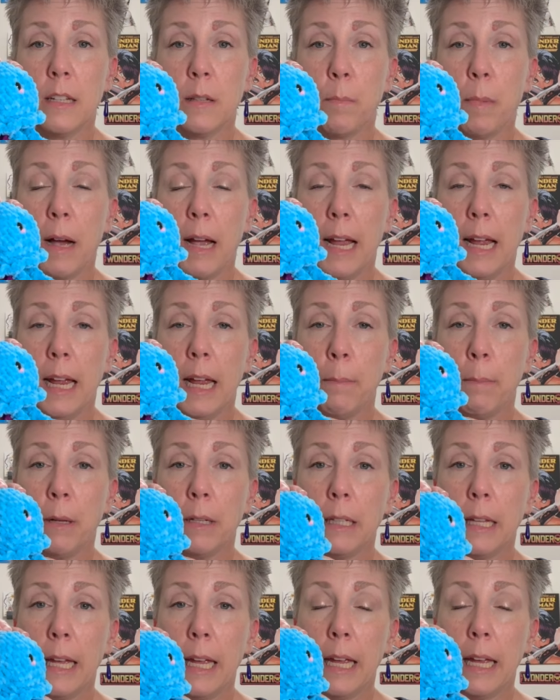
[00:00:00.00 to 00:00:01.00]
by
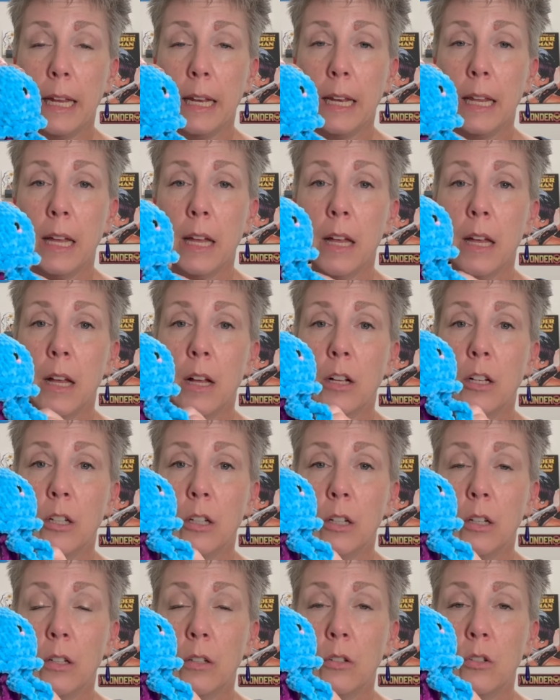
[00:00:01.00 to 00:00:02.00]
Himalayan
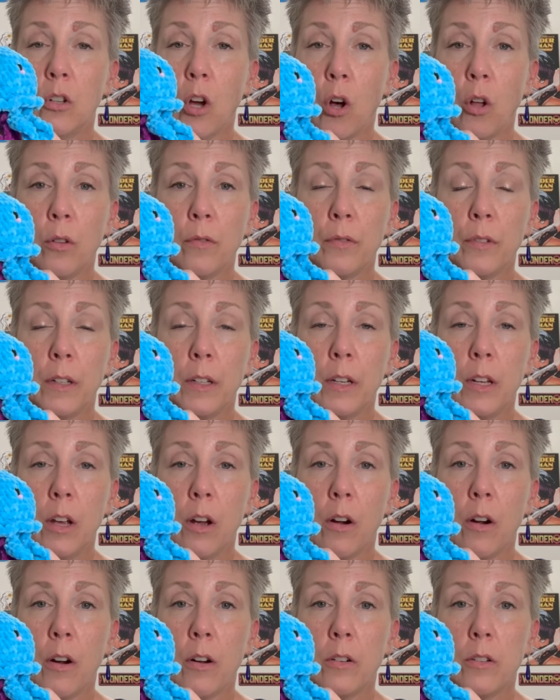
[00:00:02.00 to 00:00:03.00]
Dolphin
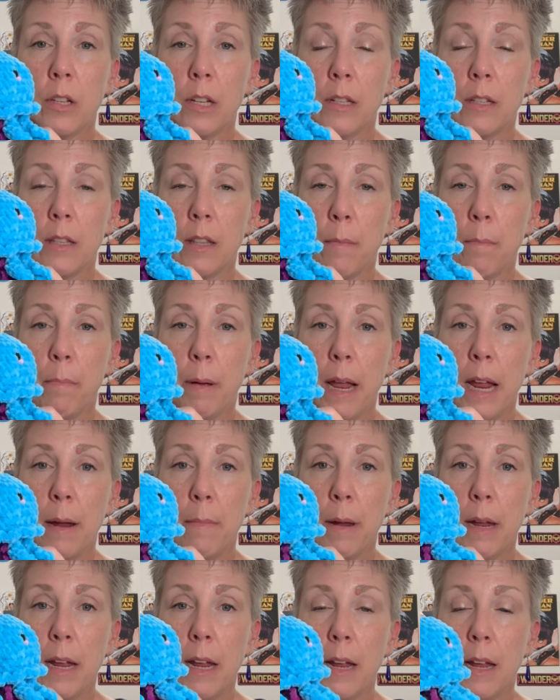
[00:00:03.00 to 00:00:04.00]
Yarns. It's the
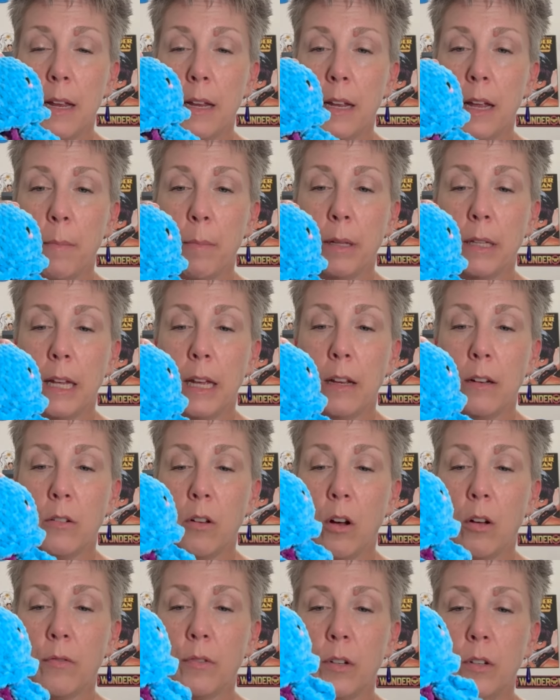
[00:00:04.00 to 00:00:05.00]
baby Himalayan
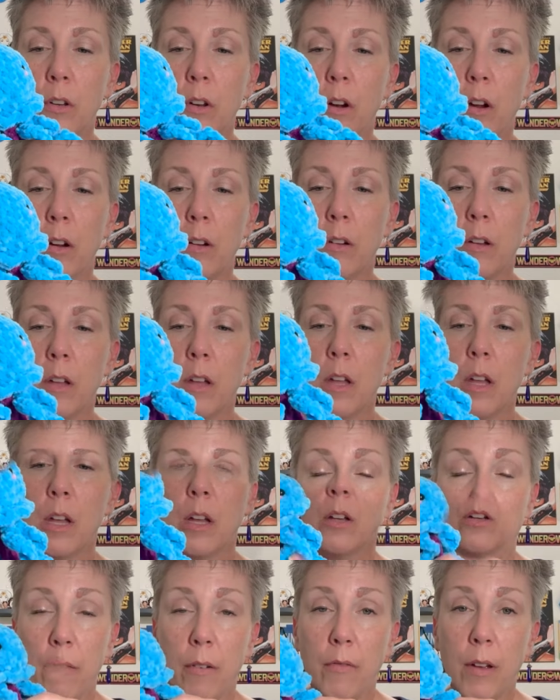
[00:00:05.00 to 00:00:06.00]
Dolphin yarn. Them
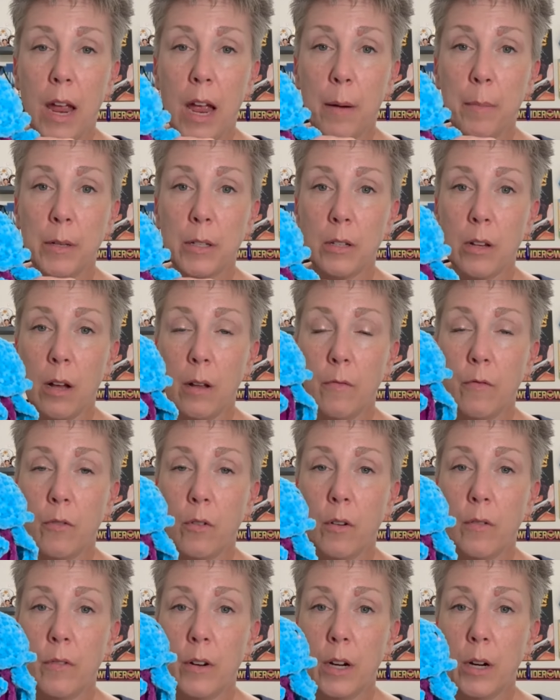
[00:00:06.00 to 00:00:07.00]
off of Amazon
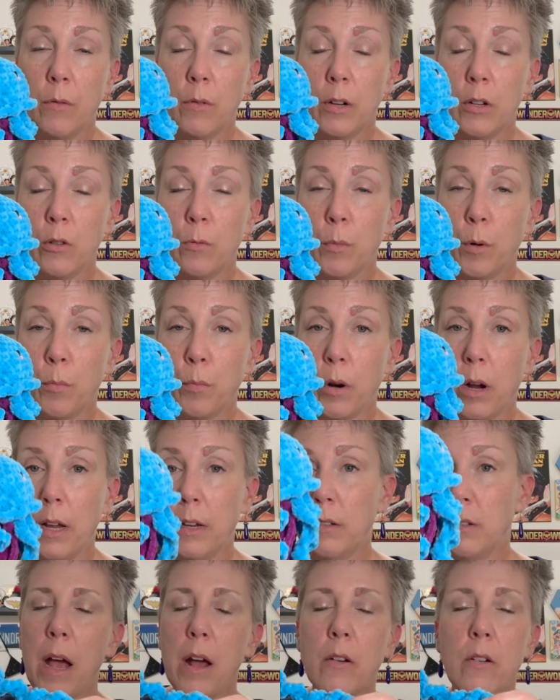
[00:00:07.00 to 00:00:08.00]
for a very reasonable
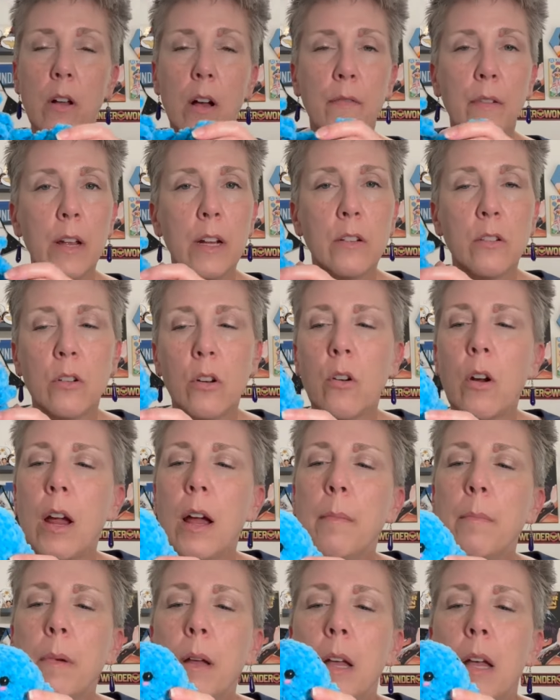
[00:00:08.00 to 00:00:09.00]
price. Pattern off of
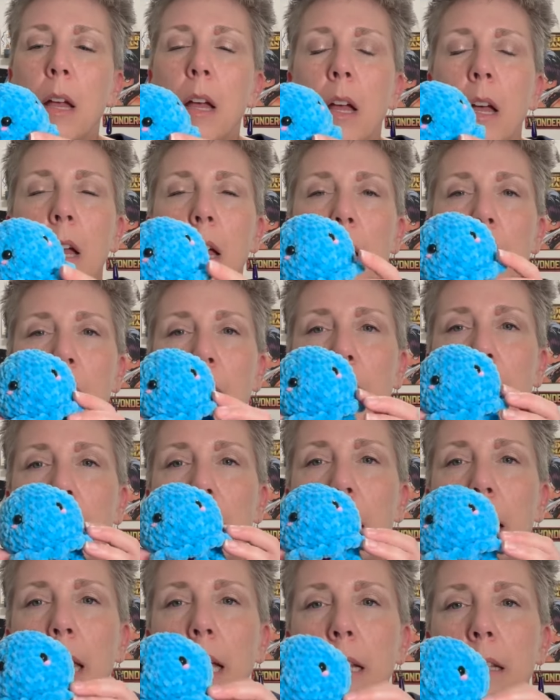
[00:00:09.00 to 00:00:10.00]
Instagram.
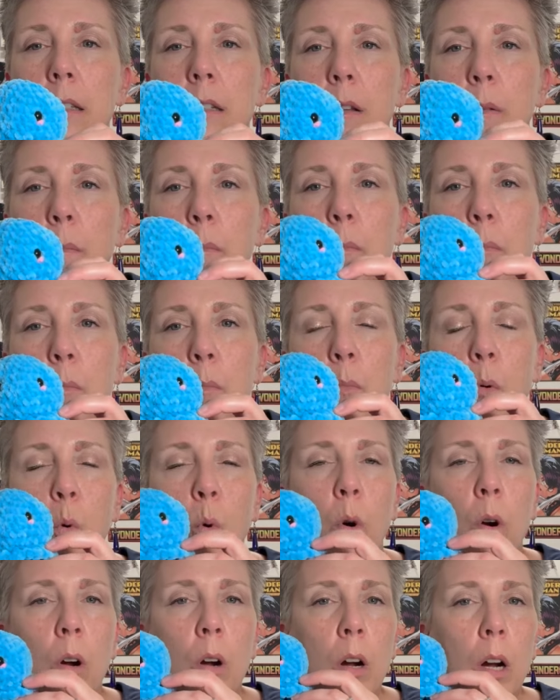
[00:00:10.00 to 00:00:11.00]
It's
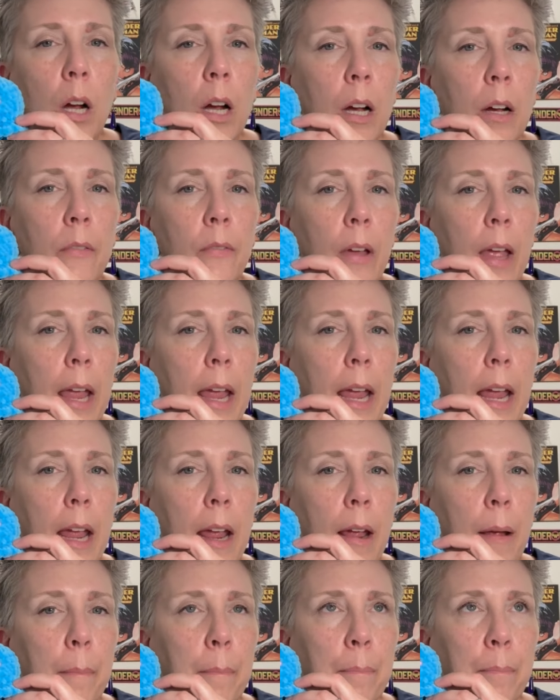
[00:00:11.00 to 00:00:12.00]
more of
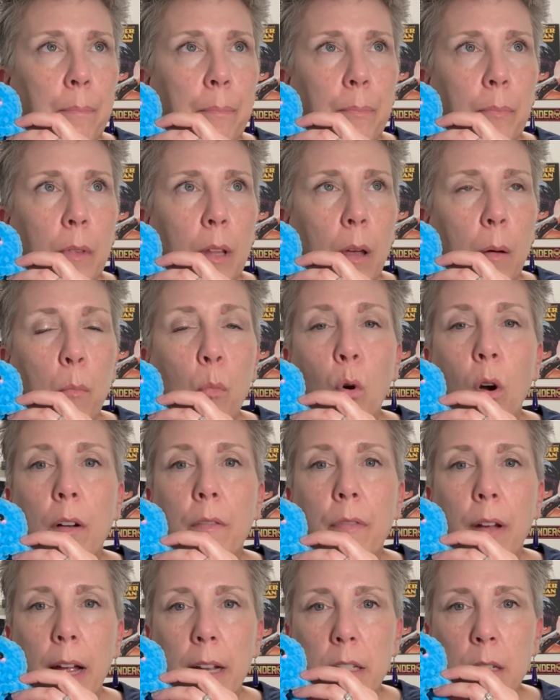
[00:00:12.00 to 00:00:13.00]
a more
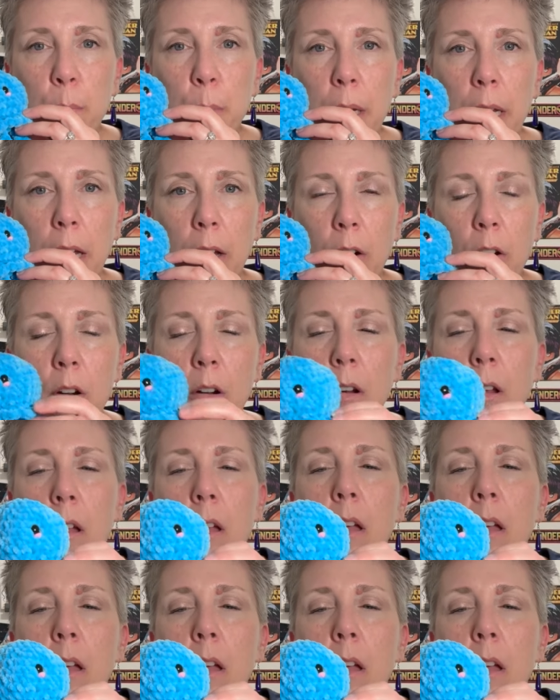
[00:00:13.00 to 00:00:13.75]
advanced beginner.